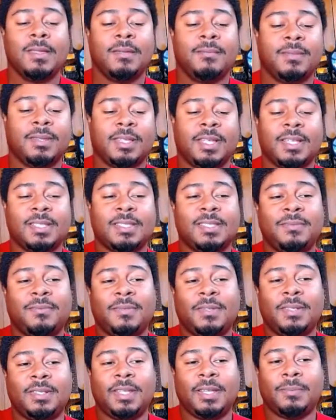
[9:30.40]
But that's it
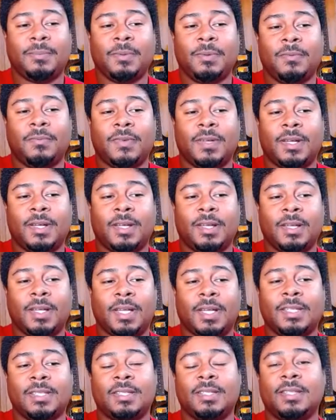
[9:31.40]
for the deck profile,
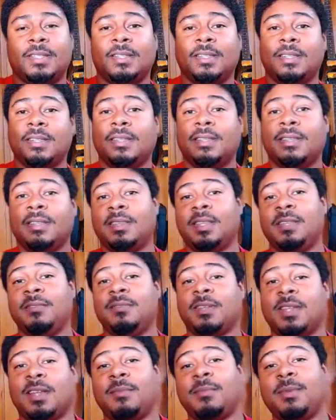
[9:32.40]
guys. Leave
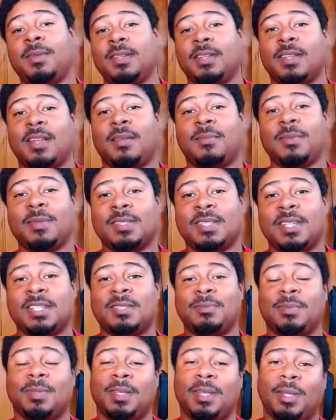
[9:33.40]
a comment in the comment
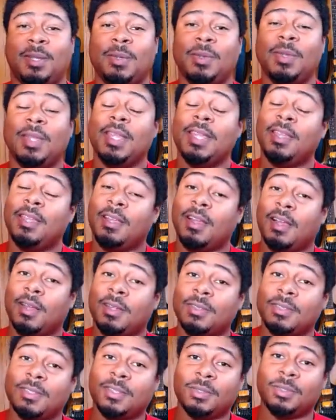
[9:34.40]
section below.
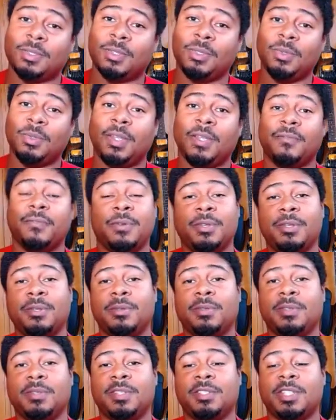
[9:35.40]
Also, too, if you're new
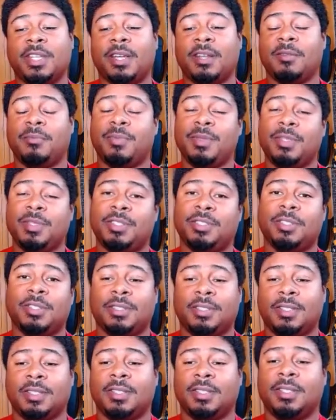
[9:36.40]
to the channel, be sure
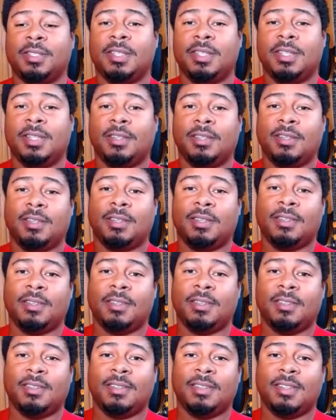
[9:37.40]
to
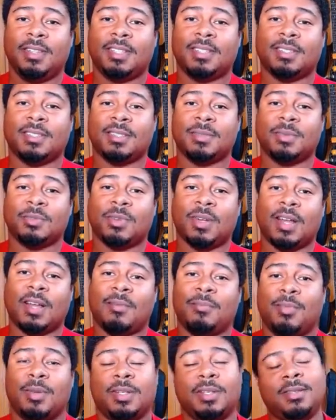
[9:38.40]
hit the
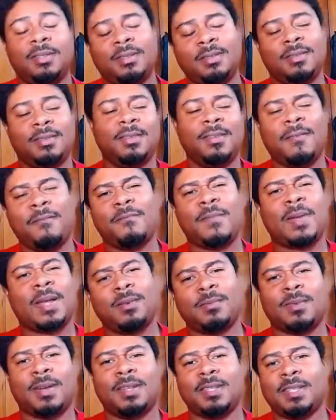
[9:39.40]
subscribe button. Find
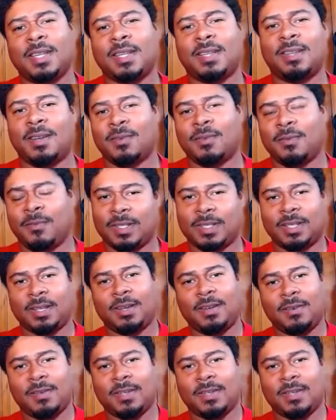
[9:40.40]
it right down there, right there.